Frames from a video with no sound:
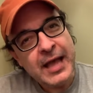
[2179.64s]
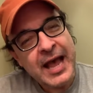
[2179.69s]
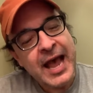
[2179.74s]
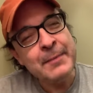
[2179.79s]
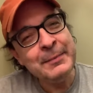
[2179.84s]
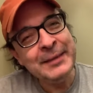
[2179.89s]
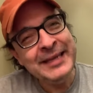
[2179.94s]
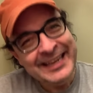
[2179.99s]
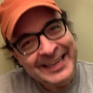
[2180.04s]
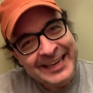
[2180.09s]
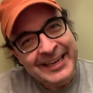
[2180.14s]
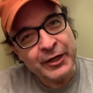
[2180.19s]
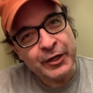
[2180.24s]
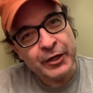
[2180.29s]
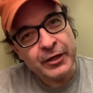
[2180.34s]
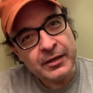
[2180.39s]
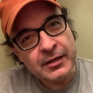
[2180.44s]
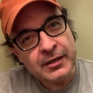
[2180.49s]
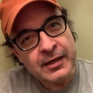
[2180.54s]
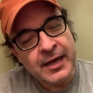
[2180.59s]
I'm
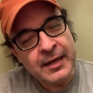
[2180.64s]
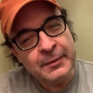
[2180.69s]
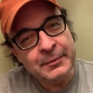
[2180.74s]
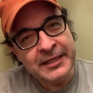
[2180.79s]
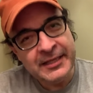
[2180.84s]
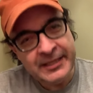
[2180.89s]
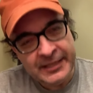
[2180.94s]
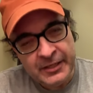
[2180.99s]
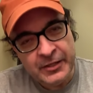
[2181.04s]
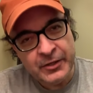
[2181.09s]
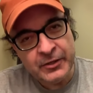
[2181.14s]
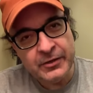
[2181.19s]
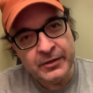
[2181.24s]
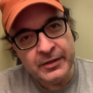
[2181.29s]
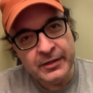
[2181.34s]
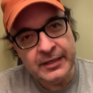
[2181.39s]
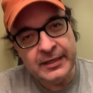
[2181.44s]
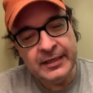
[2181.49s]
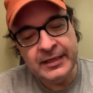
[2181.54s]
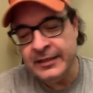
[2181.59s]
here in
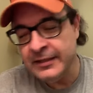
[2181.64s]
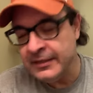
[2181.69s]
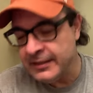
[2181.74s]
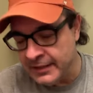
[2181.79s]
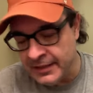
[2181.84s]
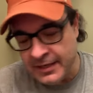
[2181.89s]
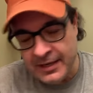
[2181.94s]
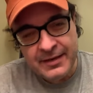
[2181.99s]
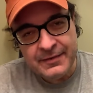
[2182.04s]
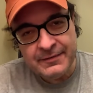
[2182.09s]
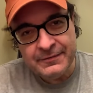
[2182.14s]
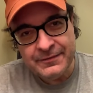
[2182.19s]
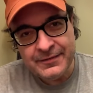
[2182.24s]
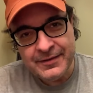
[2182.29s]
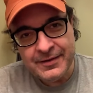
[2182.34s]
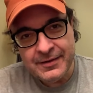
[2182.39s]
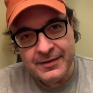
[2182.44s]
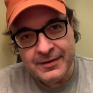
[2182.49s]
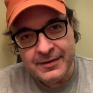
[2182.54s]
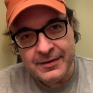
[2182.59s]
Kiev,
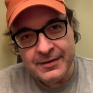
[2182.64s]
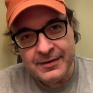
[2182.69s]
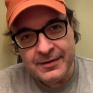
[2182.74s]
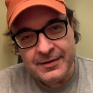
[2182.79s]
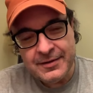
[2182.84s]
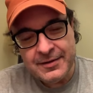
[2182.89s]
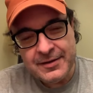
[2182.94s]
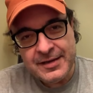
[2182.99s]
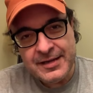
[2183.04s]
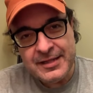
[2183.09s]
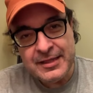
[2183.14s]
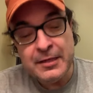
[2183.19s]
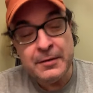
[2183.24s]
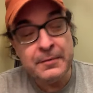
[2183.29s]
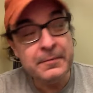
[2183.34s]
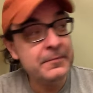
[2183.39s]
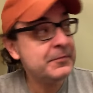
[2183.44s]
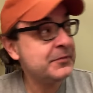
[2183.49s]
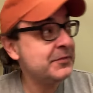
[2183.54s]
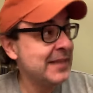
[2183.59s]
in
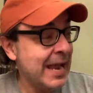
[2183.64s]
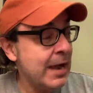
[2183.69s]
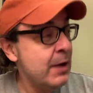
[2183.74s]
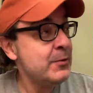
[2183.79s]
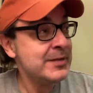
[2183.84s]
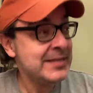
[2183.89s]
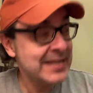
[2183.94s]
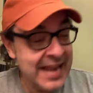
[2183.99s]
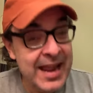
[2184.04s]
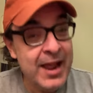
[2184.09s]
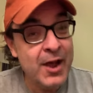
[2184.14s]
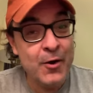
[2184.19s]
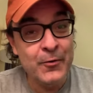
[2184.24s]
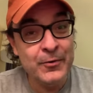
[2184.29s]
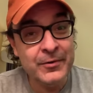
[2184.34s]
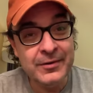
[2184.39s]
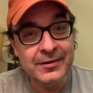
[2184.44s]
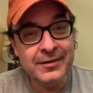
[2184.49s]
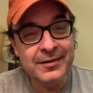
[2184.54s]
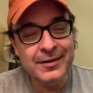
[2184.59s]
the
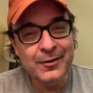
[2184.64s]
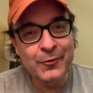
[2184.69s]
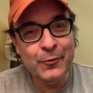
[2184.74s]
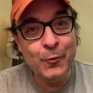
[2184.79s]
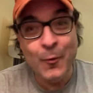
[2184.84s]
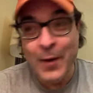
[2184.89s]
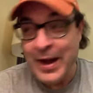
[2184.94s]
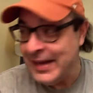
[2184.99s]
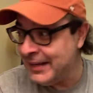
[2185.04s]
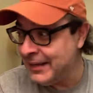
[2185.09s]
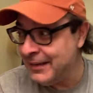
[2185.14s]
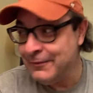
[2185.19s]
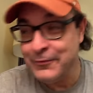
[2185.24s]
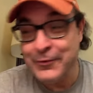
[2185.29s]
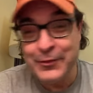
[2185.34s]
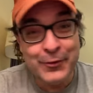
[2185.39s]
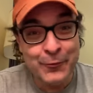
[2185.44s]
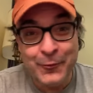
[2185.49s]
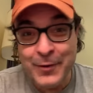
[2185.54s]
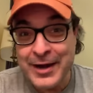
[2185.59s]
downtown, waiting
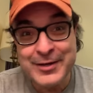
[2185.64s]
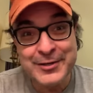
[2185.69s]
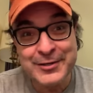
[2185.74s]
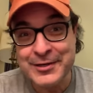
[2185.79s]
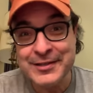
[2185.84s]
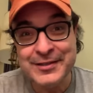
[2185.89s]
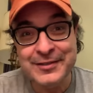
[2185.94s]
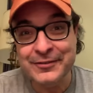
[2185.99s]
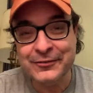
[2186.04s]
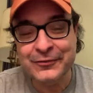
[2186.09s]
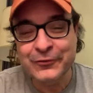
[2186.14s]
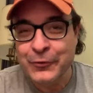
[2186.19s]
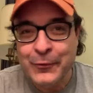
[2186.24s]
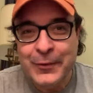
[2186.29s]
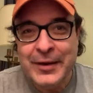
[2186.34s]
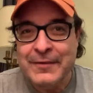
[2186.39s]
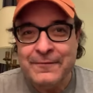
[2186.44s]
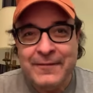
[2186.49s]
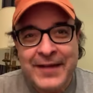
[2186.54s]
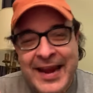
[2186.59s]
for the Russians to
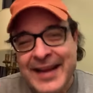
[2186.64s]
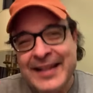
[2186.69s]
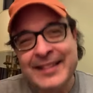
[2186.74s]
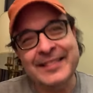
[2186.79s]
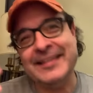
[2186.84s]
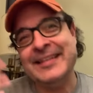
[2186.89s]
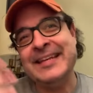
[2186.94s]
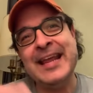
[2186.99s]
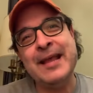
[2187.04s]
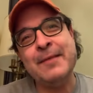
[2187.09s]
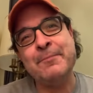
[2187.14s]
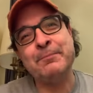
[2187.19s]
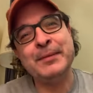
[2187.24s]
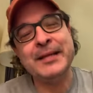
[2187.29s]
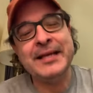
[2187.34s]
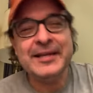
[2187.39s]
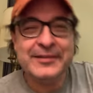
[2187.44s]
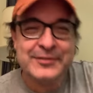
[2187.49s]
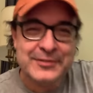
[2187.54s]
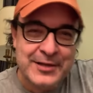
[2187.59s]
invade the damn
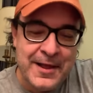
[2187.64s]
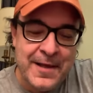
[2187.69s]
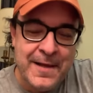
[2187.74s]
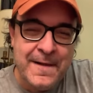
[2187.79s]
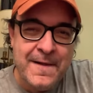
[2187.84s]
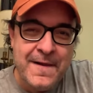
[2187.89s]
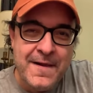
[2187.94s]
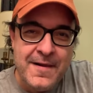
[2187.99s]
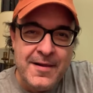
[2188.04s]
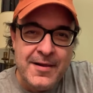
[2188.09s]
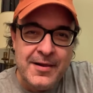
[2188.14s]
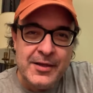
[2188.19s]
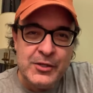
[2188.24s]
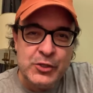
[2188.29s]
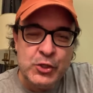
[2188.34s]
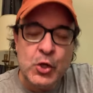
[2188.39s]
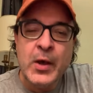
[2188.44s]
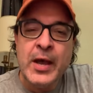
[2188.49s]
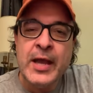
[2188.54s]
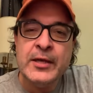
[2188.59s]
place, huh?
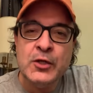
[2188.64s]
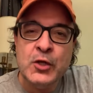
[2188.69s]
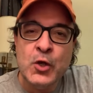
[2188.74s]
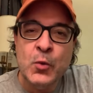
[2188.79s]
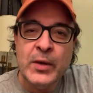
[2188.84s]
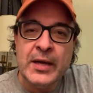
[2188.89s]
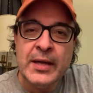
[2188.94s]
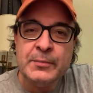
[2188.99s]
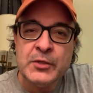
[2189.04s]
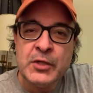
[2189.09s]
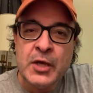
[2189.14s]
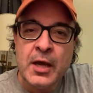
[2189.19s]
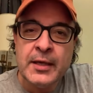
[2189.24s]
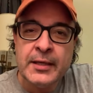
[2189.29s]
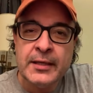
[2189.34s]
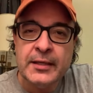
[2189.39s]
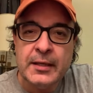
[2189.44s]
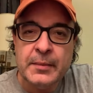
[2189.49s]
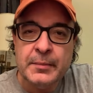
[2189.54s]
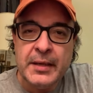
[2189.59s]
So I know what I'm
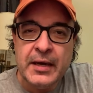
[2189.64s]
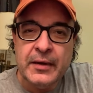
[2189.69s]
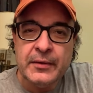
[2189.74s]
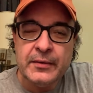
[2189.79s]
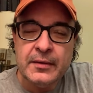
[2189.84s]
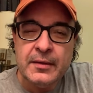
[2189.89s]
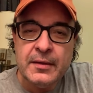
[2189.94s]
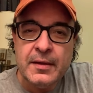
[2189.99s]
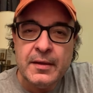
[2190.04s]
talking about.